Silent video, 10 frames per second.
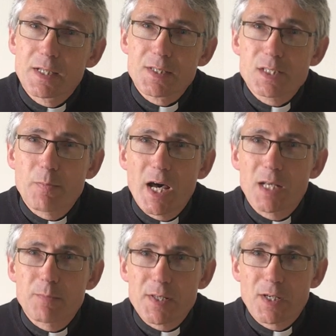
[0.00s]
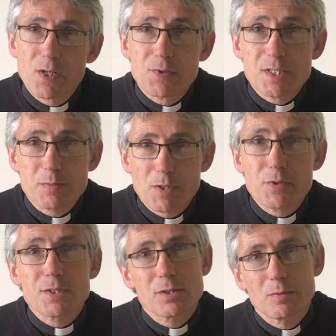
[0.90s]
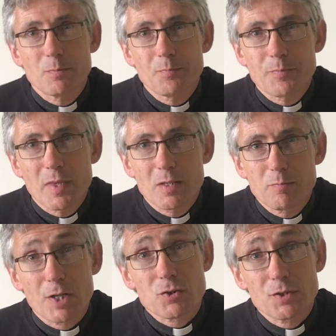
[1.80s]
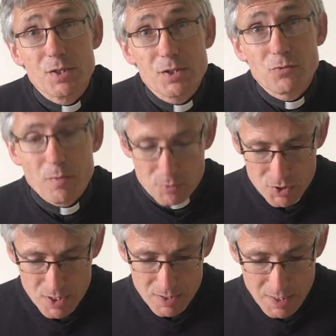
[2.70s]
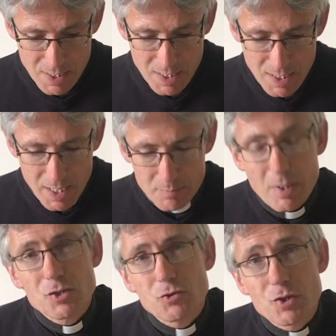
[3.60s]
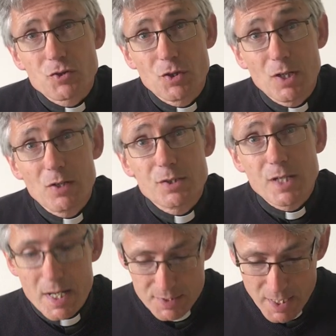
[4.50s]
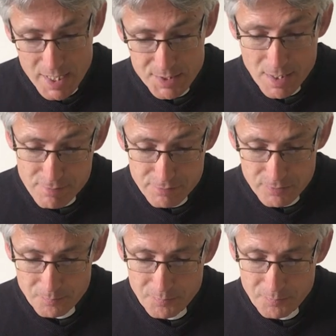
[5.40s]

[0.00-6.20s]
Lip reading: Inspired by the Holy Spirit, pictured in scripture and much Christian art as a dove,